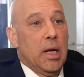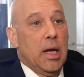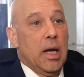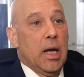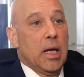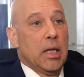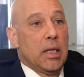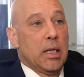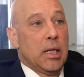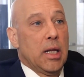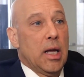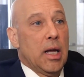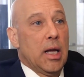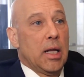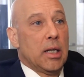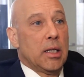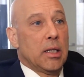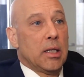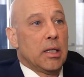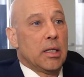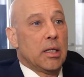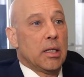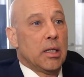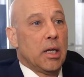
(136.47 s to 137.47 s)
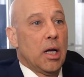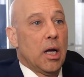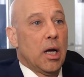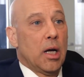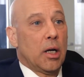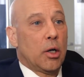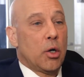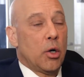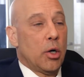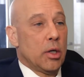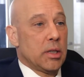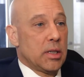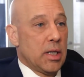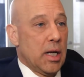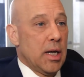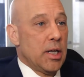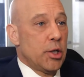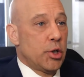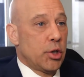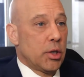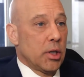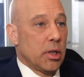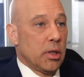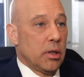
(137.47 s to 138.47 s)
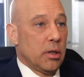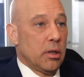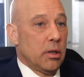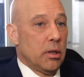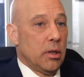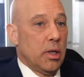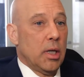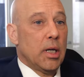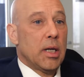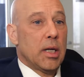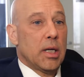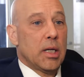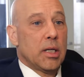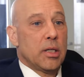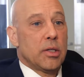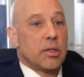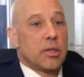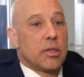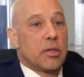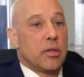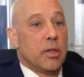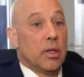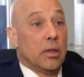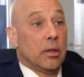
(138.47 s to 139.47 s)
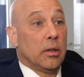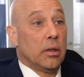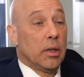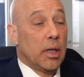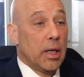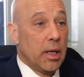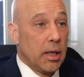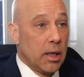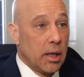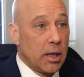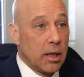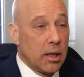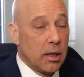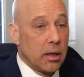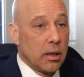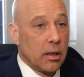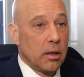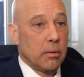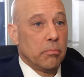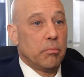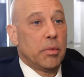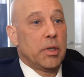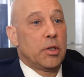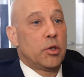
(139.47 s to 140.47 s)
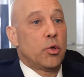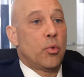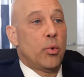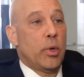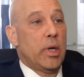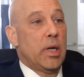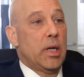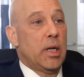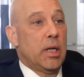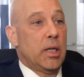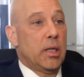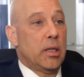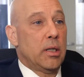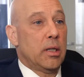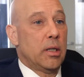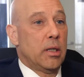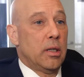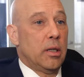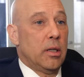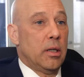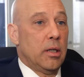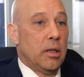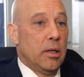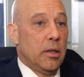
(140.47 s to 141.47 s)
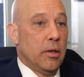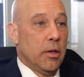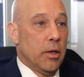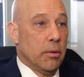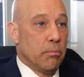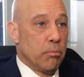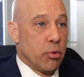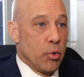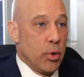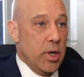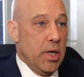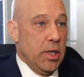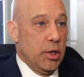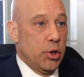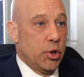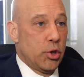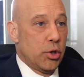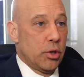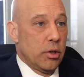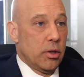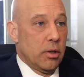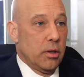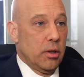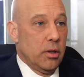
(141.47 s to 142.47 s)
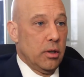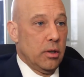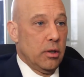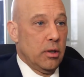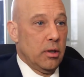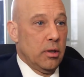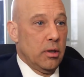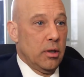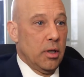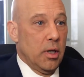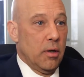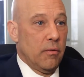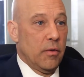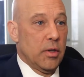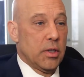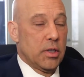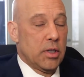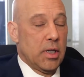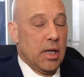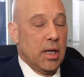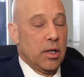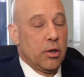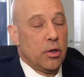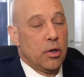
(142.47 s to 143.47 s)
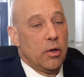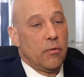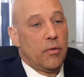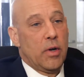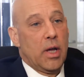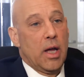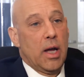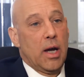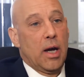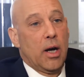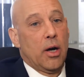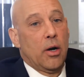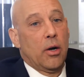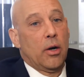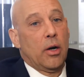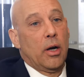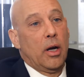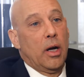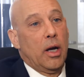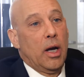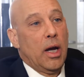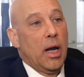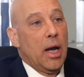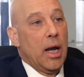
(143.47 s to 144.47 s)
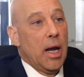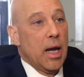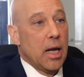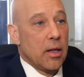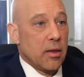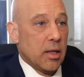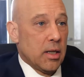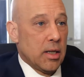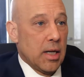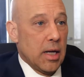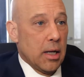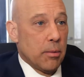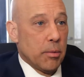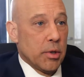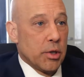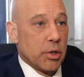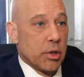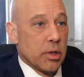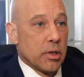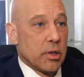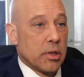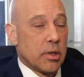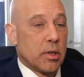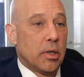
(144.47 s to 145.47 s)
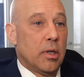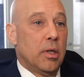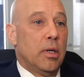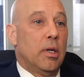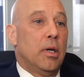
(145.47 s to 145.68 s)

And causation is the link between the breach of the standard of care and the damages.